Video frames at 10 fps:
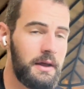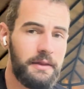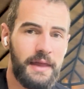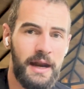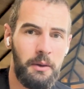
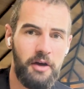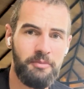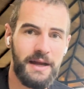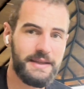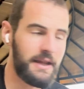then I'll have
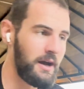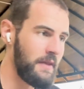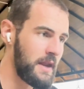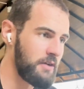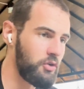my dinner
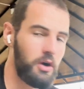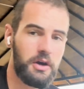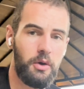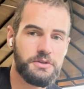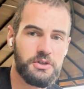and then I've got a
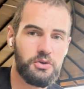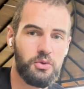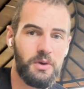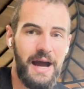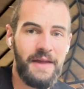coaching call
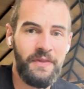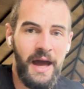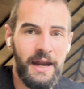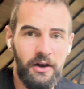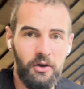at
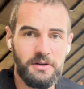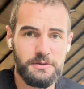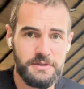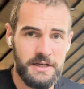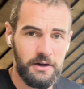nine o'clock
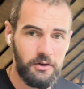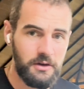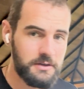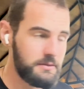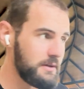till ten o'clock
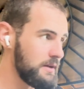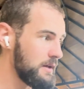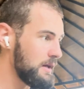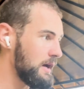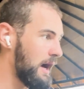
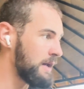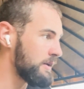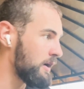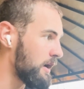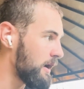and
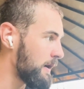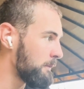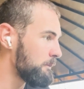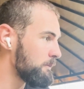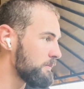uh,
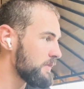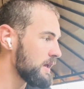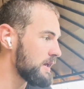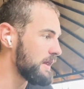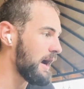
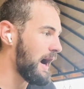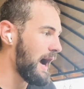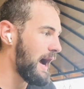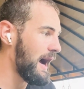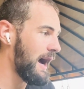yeah,
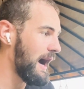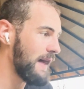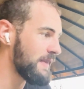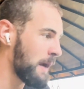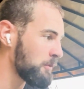
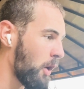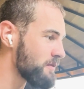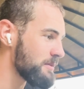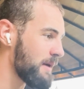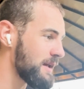then I'm going
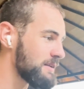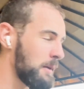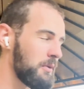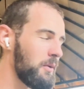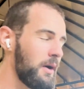to bed.
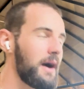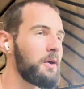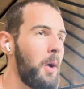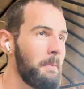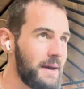I'm, well, I
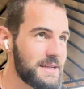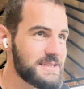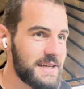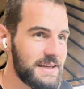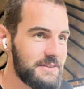got to
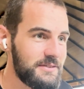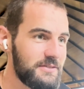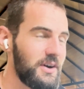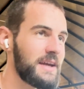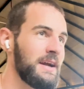meditate.
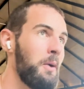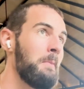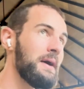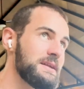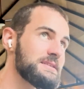Fucking hell,
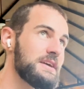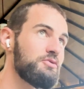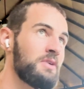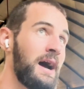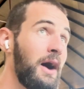meditate
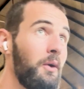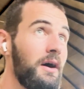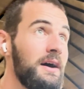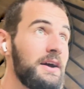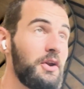for an hour.
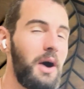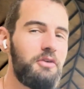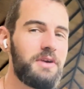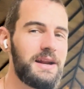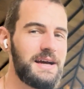You know what
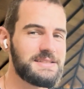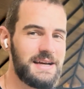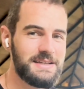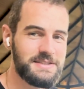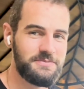I've realised,
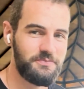guys?